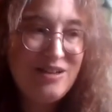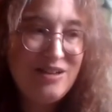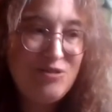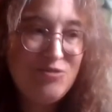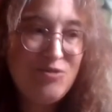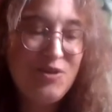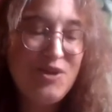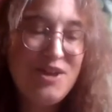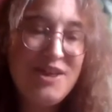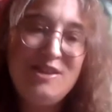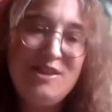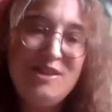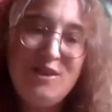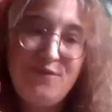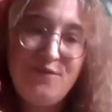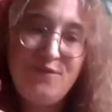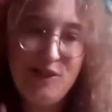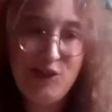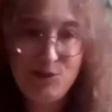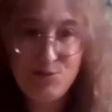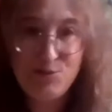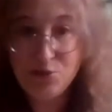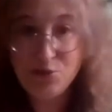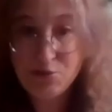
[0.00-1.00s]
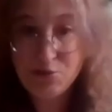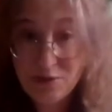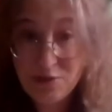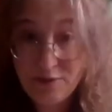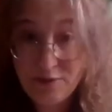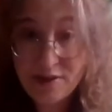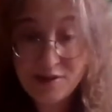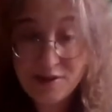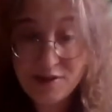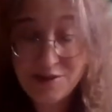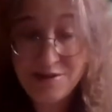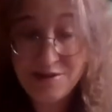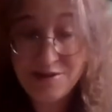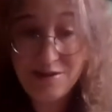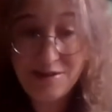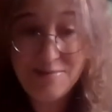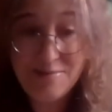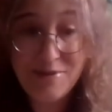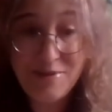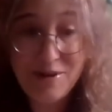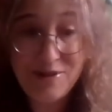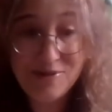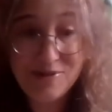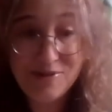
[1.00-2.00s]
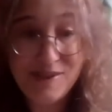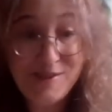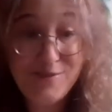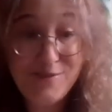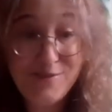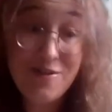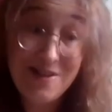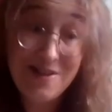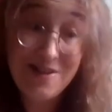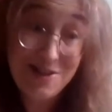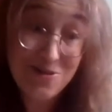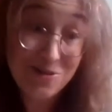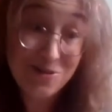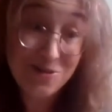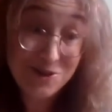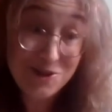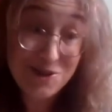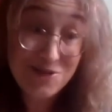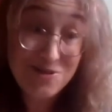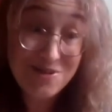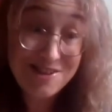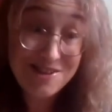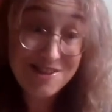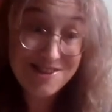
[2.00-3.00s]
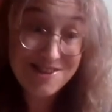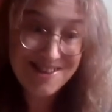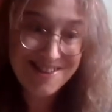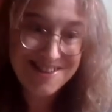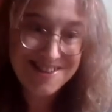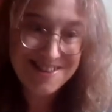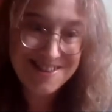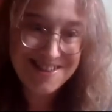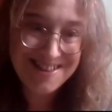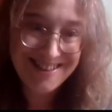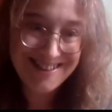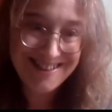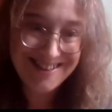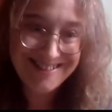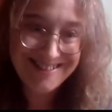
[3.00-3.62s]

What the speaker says: well, the individual confessional impulse is very not Jewish, I think.